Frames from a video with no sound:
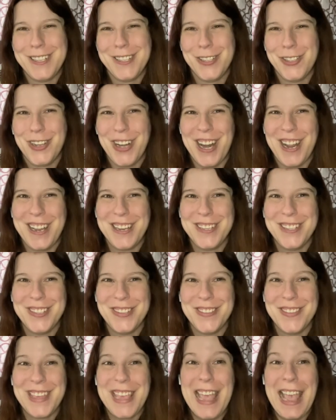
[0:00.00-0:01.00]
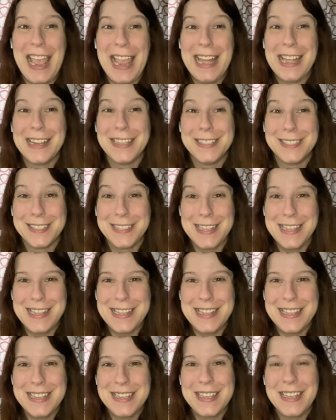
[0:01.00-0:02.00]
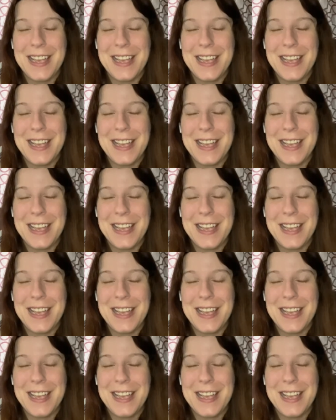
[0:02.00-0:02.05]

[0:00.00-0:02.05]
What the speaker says: to try and do the A to Z